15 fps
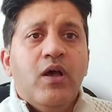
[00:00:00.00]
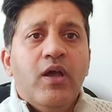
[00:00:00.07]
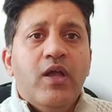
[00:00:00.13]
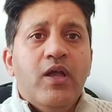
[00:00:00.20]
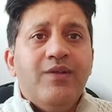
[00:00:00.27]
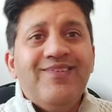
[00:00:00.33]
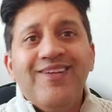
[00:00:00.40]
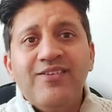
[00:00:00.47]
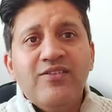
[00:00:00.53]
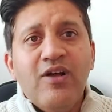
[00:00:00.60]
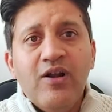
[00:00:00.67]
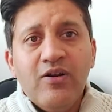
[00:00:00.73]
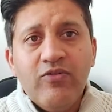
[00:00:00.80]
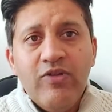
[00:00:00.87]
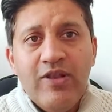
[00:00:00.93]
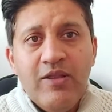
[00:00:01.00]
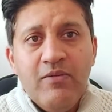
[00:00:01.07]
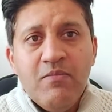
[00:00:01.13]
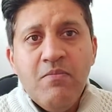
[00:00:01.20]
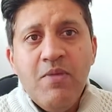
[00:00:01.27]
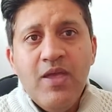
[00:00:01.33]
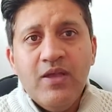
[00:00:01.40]
it does not really
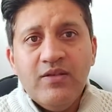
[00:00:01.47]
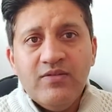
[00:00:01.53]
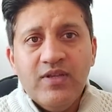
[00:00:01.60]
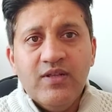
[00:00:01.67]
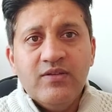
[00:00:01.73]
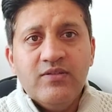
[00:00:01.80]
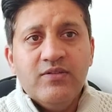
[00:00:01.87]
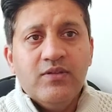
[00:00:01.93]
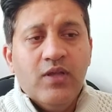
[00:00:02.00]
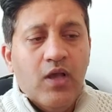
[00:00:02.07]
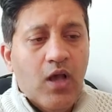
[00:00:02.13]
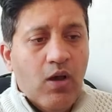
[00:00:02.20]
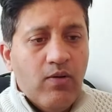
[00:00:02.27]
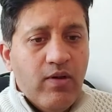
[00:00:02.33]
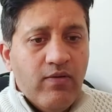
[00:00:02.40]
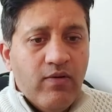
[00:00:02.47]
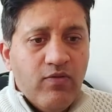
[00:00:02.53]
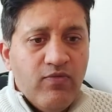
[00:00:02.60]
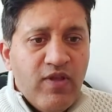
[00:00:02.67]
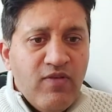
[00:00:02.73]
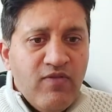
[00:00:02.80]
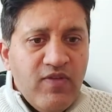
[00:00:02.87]
make sense. However,
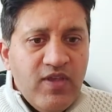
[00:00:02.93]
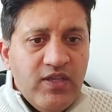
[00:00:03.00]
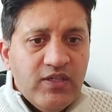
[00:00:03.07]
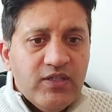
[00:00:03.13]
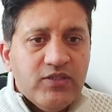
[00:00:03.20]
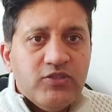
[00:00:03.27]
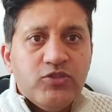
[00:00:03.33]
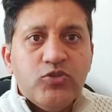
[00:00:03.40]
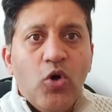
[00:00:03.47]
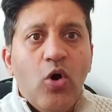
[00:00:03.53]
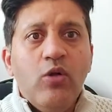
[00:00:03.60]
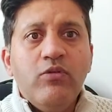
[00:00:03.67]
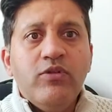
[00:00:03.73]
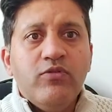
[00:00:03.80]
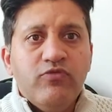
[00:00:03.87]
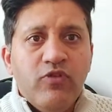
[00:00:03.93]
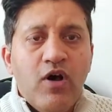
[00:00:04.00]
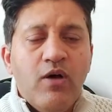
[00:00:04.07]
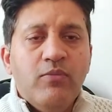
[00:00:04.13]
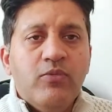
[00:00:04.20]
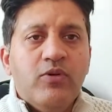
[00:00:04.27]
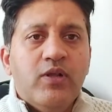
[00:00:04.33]
when we solve the
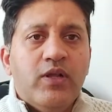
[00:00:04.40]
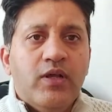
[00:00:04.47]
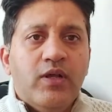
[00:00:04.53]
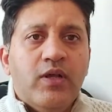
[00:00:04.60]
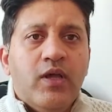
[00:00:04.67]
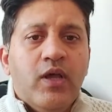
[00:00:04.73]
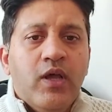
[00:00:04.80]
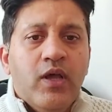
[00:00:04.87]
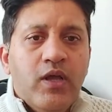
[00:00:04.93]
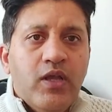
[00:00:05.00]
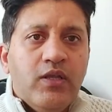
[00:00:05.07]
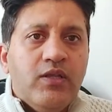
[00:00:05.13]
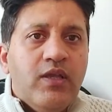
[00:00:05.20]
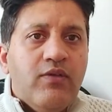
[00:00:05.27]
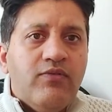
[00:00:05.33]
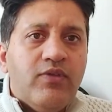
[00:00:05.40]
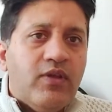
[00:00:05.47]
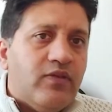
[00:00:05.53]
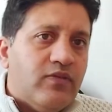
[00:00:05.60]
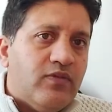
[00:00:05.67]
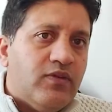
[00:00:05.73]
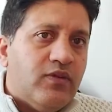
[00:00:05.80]
formula, it gives
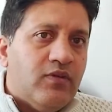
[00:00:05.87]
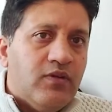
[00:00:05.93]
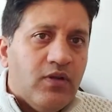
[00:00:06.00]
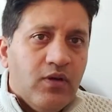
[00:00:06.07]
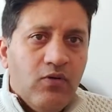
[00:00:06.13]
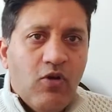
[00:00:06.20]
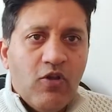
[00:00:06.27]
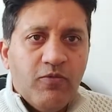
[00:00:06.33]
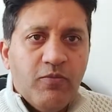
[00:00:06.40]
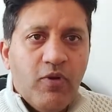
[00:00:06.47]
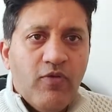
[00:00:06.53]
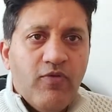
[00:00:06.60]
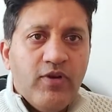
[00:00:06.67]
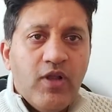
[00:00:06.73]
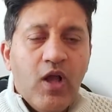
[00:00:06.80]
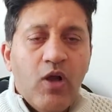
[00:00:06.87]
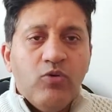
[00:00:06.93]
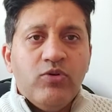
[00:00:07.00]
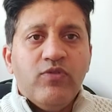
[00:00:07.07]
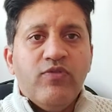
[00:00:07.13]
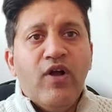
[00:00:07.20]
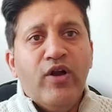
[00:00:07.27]
us the gross profit out
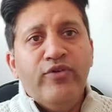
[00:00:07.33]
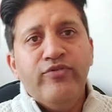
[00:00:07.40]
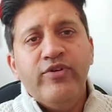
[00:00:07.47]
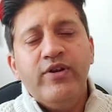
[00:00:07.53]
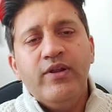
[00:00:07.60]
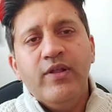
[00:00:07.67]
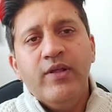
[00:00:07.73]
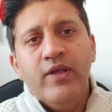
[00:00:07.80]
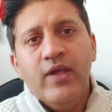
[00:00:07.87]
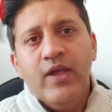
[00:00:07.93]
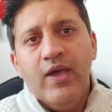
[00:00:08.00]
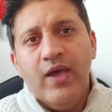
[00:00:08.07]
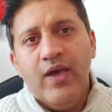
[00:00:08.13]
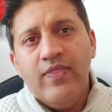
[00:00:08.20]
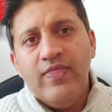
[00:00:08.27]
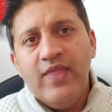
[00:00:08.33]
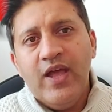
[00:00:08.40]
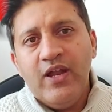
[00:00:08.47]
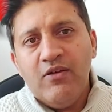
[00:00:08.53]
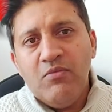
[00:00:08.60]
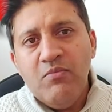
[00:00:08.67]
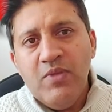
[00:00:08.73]
of 100, and
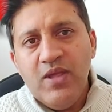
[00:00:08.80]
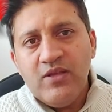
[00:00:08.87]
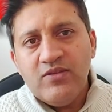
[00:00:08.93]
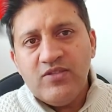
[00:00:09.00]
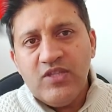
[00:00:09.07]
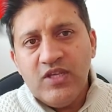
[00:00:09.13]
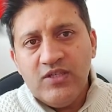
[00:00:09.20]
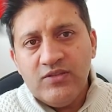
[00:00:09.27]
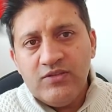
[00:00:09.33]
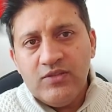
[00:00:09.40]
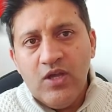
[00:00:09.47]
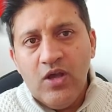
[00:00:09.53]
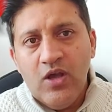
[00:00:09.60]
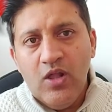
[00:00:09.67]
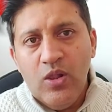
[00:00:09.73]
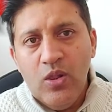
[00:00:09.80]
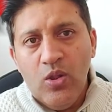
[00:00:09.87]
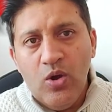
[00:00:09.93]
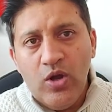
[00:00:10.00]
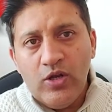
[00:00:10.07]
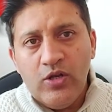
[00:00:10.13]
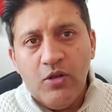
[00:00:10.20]
that makes things a
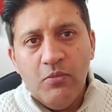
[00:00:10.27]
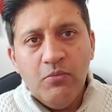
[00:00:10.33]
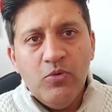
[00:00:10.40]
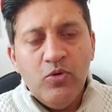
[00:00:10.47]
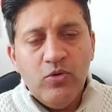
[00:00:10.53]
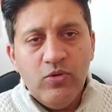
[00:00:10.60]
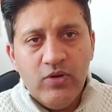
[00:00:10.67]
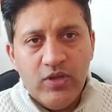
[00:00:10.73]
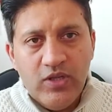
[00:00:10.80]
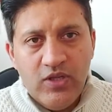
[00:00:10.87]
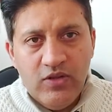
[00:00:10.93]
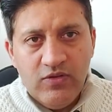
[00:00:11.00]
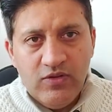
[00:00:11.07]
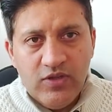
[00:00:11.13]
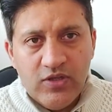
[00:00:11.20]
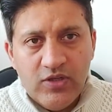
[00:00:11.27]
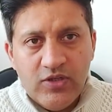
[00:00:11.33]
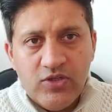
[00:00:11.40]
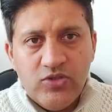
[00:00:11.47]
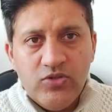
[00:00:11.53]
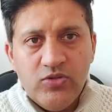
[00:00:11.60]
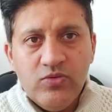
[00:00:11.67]
lot more easier
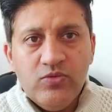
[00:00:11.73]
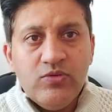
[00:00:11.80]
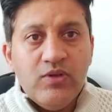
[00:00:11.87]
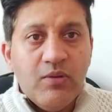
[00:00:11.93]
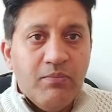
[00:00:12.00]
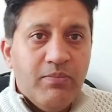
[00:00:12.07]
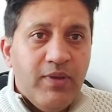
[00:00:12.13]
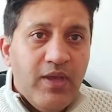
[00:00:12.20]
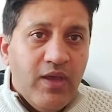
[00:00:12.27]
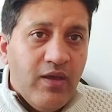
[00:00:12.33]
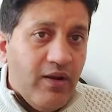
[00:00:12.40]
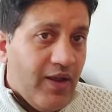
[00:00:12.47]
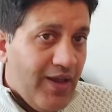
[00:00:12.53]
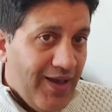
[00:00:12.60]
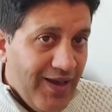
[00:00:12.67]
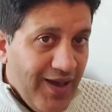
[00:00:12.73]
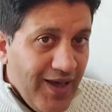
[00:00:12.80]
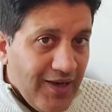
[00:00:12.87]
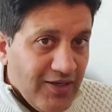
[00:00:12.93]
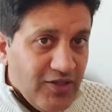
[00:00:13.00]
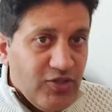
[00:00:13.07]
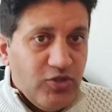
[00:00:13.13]
to compare
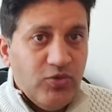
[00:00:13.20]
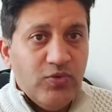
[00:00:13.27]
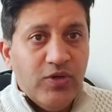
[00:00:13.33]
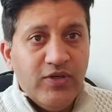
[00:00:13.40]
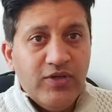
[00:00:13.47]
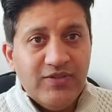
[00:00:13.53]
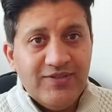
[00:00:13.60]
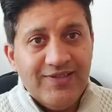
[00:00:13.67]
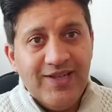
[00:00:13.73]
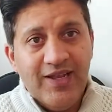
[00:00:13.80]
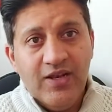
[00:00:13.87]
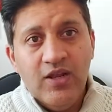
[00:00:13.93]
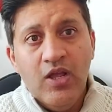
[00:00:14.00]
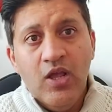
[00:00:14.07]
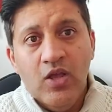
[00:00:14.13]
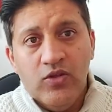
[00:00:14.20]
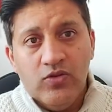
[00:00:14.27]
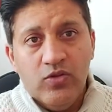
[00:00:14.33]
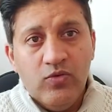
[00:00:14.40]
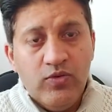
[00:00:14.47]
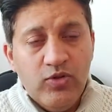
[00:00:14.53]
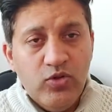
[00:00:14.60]
and to understand.
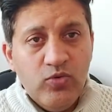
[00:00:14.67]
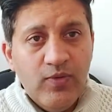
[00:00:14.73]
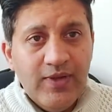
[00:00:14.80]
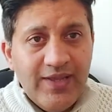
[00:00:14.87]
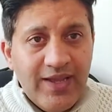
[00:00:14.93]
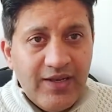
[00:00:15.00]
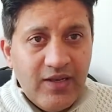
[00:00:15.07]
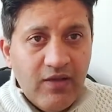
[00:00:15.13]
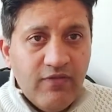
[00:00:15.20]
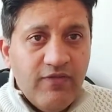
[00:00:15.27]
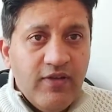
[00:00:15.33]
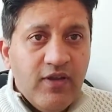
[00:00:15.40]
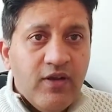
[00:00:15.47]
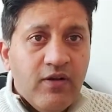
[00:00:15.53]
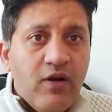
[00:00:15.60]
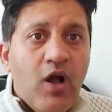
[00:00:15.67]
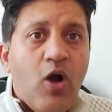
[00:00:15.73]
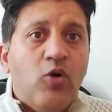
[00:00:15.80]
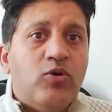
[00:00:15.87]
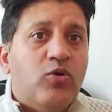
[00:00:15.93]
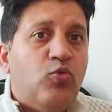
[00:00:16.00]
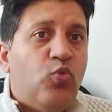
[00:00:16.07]
So you will get a figure
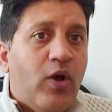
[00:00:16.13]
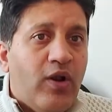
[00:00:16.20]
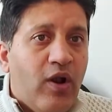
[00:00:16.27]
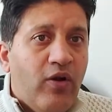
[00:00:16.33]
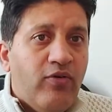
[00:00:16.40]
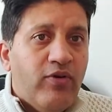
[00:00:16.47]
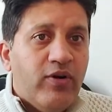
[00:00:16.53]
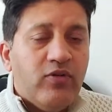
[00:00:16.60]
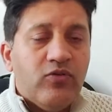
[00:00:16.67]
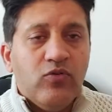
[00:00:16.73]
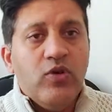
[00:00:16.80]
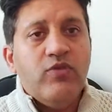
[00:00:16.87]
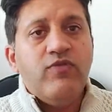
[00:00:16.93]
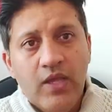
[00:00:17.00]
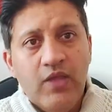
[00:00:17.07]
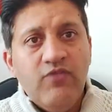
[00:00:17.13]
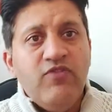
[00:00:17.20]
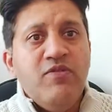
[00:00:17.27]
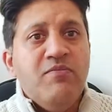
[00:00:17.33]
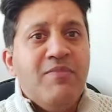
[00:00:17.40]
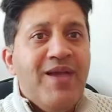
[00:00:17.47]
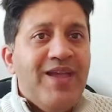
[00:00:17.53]
out of 100. So if
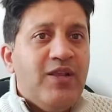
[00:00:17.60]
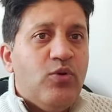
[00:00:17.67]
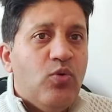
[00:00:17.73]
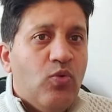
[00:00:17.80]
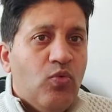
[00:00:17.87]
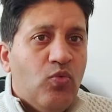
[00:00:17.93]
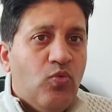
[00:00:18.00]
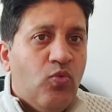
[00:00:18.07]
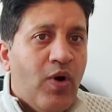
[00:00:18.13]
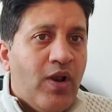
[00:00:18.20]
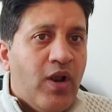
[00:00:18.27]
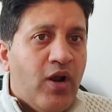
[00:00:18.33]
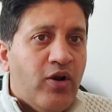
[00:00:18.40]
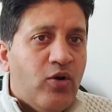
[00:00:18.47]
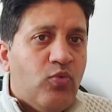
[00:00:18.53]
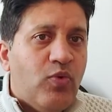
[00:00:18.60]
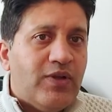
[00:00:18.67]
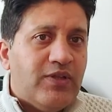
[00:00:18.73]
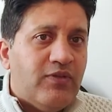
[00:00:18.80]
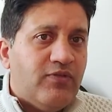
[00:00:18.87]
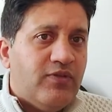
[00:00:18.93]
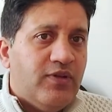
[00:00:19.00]
you made 100
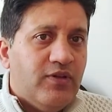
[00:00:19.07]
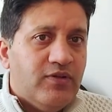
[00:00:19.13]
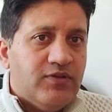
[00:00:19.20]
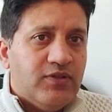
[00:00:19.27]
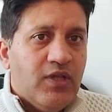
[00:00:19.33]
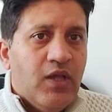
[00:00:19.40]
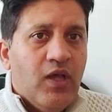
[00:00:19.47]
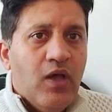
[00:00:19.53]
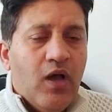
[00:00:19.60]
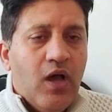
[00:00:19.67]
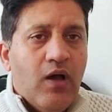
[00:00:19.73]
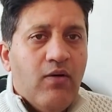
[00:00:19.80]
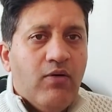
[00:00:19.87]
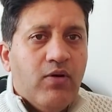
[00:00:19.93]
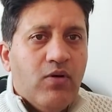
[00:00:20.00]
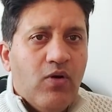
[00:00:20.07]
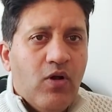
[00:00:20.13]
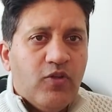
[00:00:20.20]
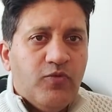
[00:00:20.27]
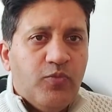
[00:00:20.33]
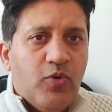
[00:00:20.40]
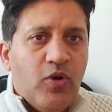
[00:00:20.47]
worth of sales, our
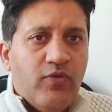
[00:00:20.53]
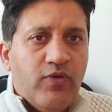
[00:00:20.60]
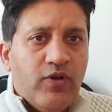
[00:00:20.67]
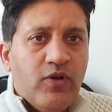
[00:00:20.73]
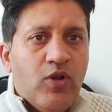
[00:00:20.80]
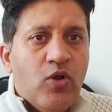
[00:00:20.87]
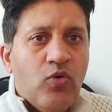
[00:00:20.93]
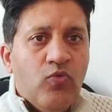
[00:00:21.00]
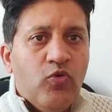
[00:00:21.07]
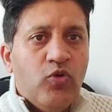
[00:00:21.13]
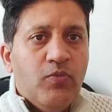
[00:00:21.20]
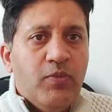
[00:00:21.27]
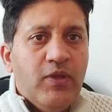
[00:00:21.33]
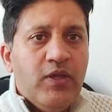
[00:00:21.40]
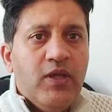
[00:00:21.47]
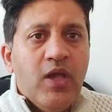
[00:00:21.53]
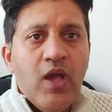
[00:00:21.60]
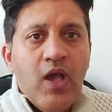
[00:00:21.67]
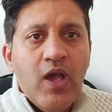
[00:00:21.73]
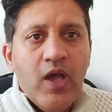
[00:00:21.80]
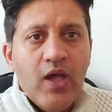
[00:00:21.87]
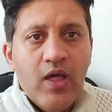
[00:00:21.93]
gross profit would be
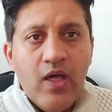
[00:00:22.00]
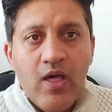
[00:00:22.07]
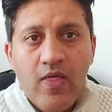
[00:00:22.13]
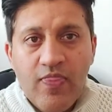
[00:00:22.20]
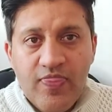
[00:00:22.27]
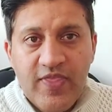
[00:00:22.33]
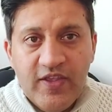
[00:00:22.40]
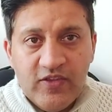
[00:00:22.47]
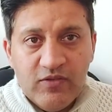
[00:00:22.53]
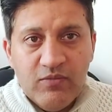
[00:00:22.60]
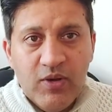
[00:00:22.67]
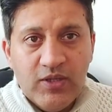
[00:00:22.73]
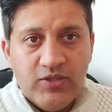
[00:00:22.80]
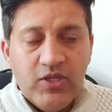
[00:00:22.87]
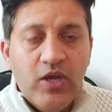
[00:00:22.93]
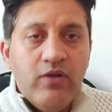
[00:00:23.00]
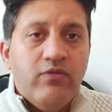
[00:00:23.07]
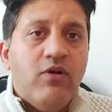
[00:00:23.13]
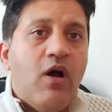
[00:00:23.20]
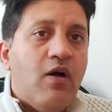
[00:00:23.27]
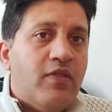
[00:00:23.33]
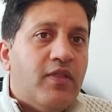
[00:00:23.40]
this much,
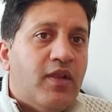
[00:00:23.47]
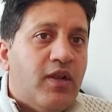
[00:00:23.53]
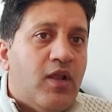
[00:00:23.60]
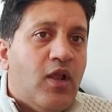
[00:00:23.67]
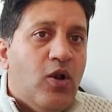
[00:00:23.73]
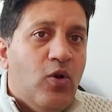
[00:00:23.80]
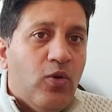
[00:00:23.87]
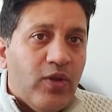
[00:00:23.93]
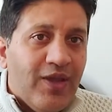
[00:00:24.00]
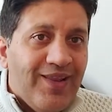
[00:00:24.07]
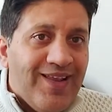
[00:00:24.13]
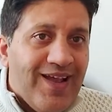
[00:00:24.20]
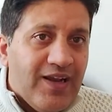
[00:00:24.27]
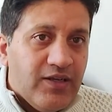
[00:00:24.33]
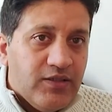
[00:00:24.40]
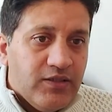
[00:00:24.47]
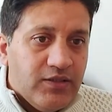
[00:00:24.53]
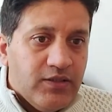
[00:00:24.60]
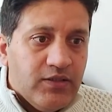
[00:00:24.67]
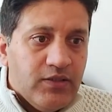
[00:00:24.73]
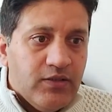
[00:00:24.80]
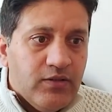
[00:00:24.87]
rather than looking at
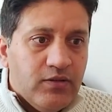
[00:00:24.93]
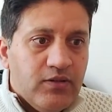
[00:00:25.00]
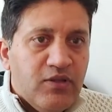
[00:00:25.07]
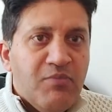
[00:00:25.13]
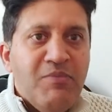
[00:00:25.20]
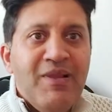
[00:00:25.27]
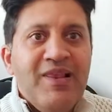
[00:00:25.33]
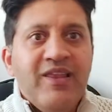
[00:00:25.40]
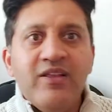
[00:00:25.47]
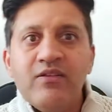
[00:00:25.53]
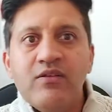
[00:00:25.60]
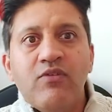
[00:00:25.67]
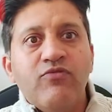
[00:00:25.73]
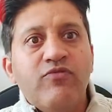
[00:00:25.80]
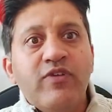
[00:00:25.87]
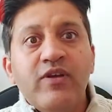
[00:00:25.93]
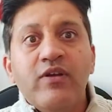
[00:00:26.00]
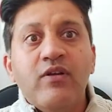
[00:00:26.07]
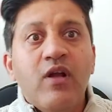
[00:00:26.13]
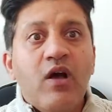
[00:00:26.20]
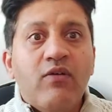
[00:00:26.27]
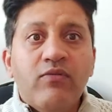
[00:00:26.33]
the millions of
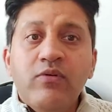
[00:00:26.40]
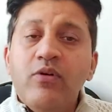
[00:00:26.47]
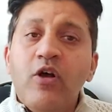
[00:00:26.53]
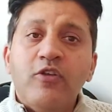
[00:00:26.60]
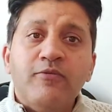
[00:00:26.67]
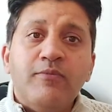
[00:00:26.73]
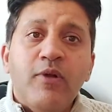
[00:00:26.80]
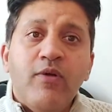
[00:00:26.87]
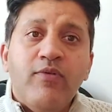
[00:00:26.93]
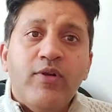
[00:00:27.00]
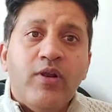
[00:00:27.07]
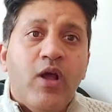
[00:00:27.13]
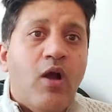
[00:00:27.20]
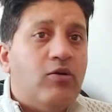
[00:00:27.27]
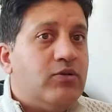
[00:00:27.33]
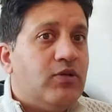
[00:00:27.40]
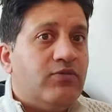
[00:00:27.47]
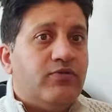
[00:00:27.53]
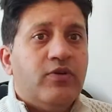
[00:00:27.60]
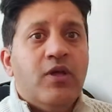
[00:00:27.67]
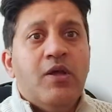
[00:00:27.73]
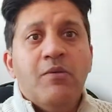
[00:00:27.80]
figure of gross profit out
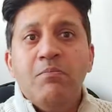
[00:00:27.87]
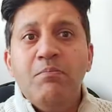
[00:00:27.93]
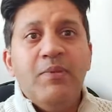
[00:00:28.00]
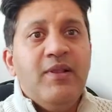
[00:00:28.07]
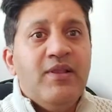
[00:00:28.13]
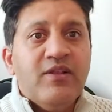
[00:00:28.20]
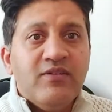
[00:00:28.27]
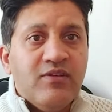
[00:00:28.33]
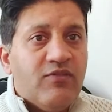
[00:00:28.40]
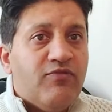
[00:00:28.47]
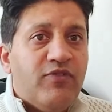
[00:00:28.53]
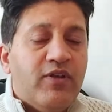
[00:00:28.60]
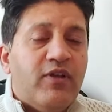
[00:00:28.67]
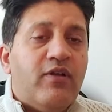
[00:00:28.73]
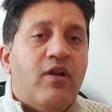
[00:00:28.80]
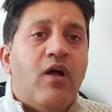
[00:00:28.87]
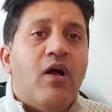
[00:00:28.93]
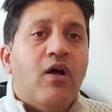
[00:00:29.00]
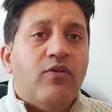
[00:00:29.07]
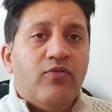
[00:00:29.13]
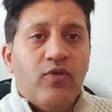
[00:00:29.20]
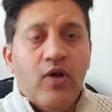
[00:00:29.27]
of billions of figure
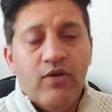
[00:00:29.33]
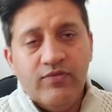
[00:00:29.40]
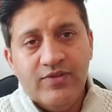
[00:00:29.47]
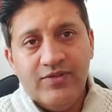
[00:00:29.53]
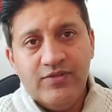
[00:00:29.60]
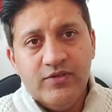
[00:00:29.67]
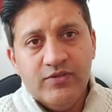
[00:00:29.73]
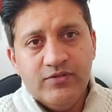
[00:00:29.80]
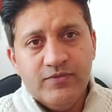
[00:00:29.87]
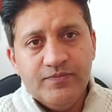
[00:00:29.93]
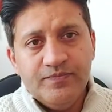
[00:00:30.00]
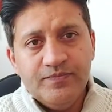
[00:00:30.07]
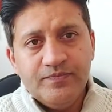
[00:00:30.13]
of the sales.